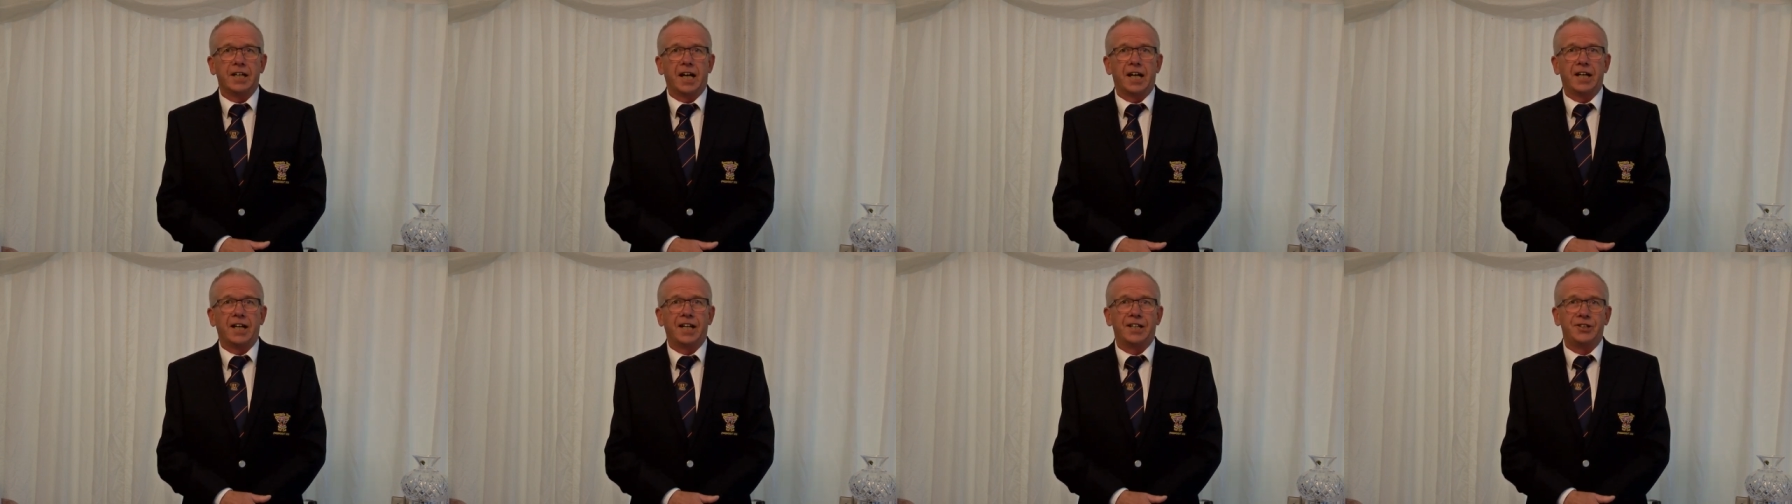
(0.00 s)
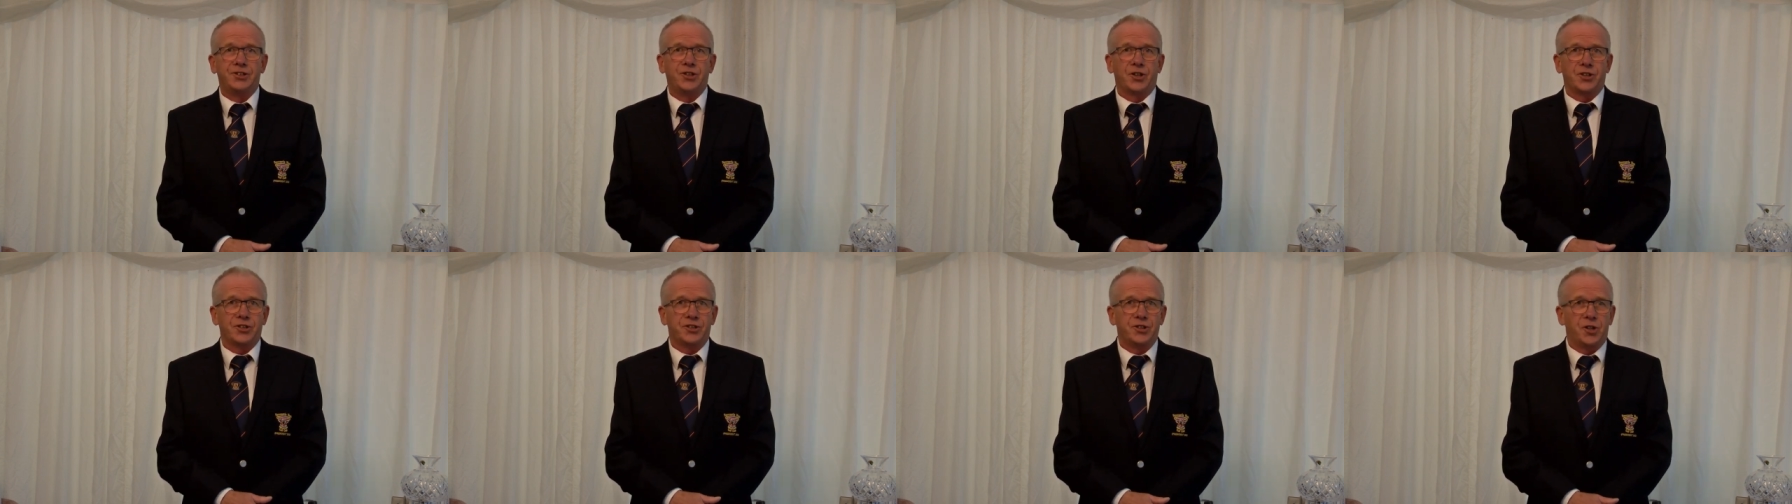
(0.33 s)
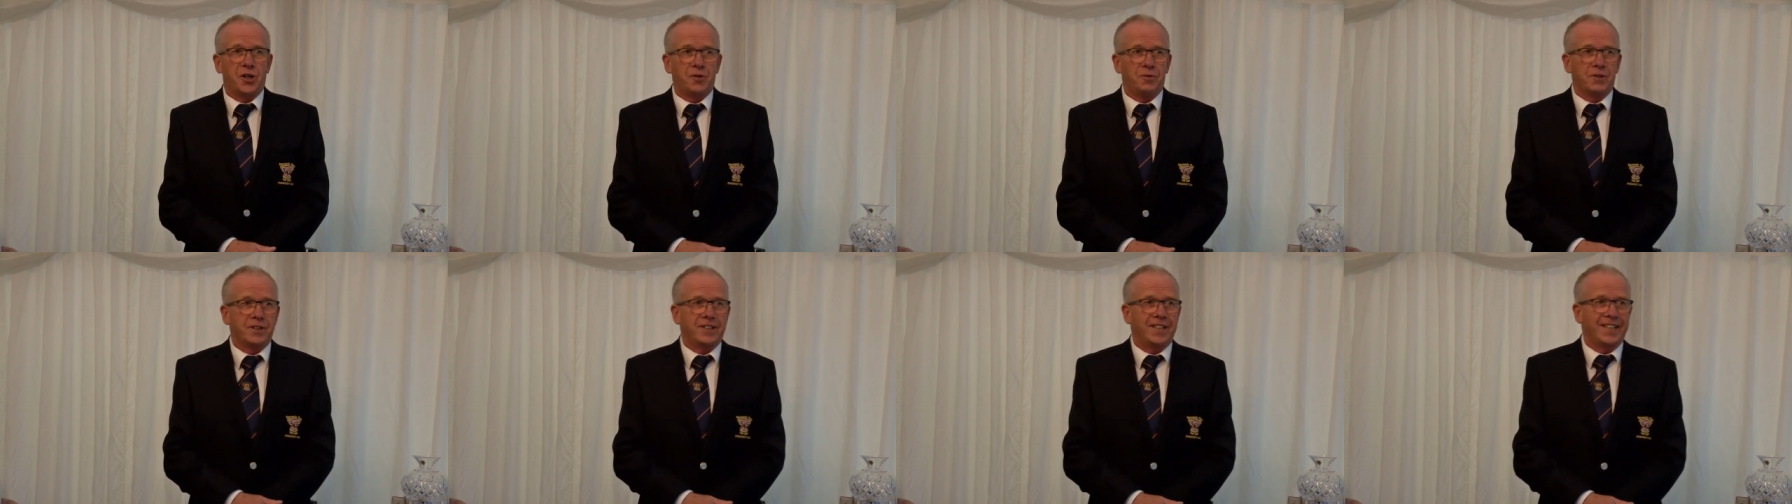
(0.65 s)
uh, jersey uh,
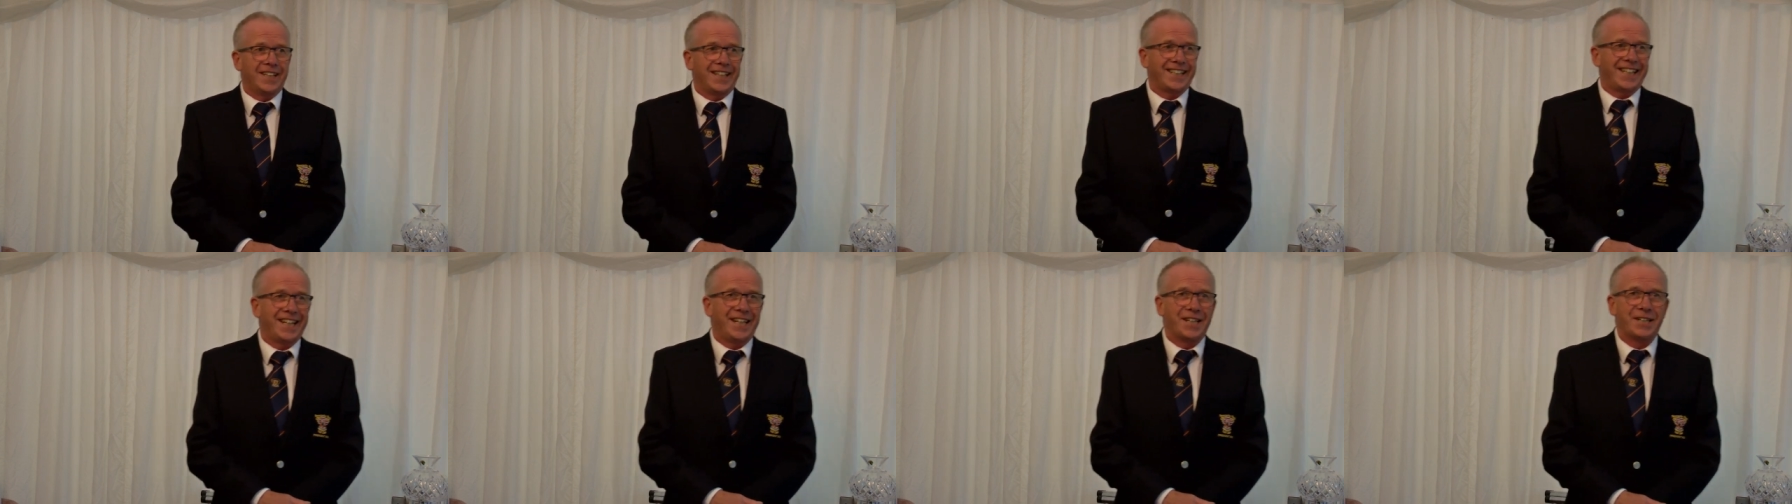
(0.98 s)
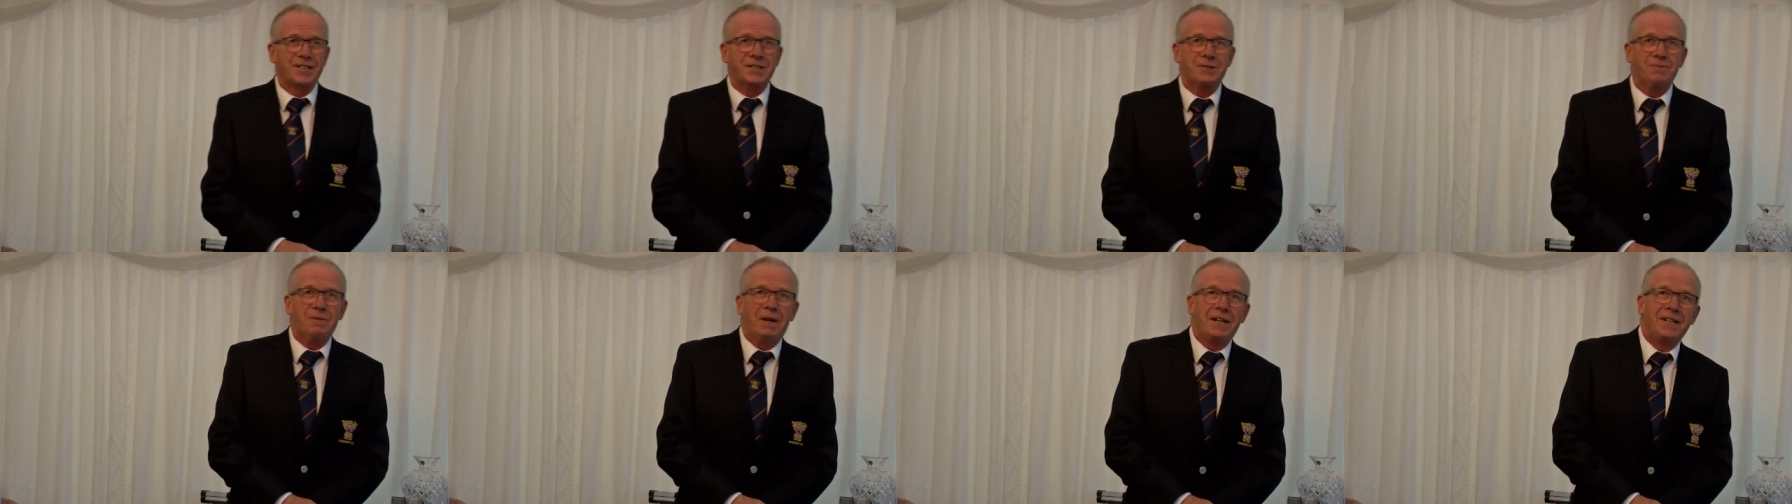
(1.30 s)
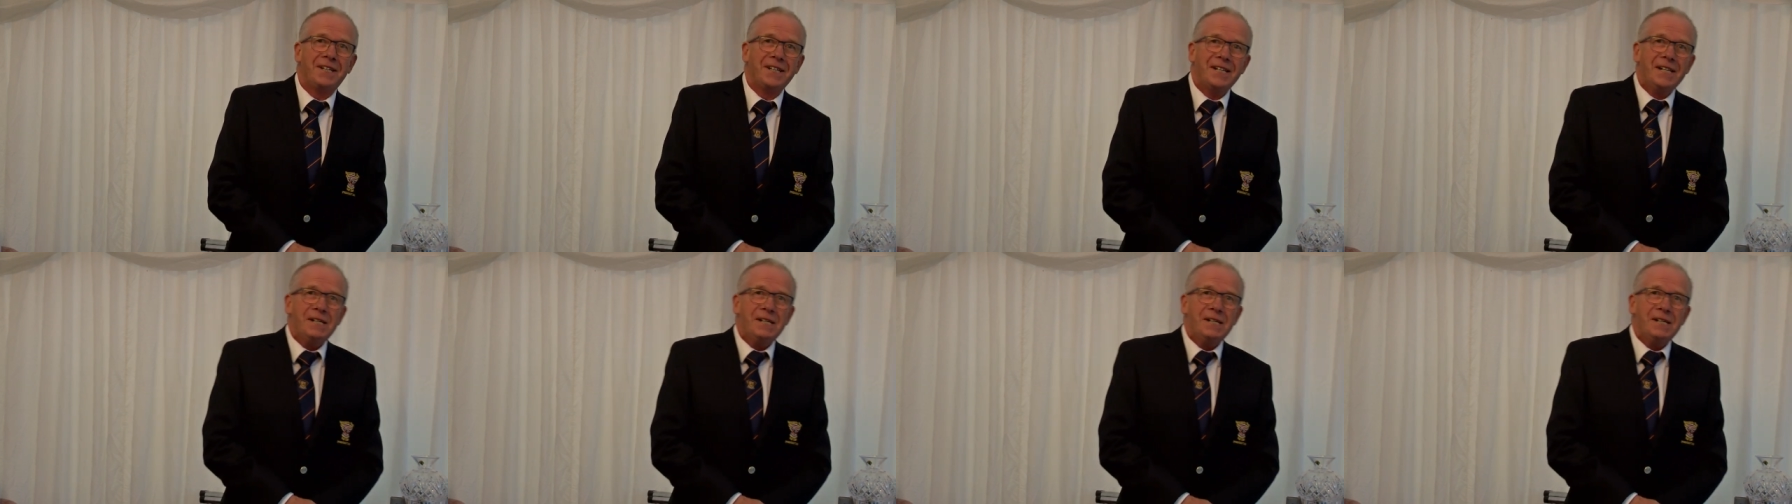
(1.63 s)
over to their Cairns man,